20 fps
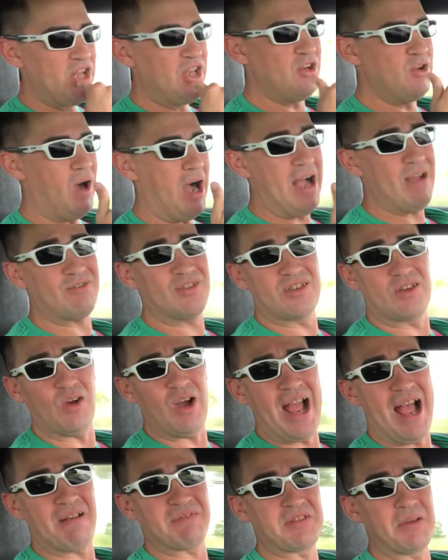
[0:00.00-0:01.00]
You know, I'll
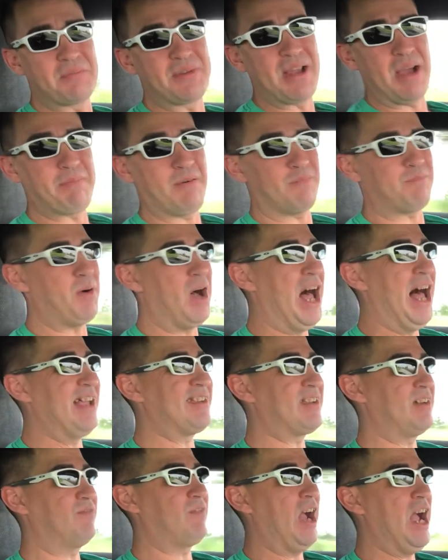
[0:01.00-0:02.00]
still have some type of
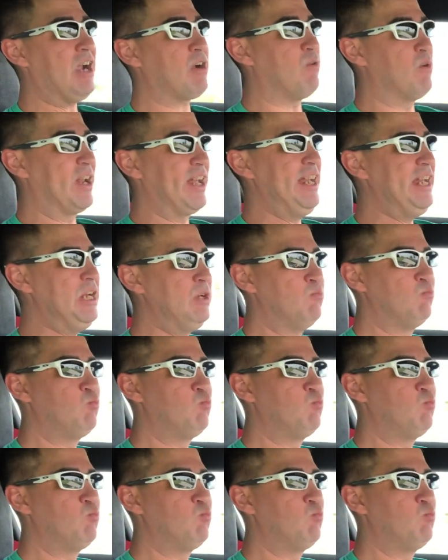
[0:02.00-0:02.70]
positive equity.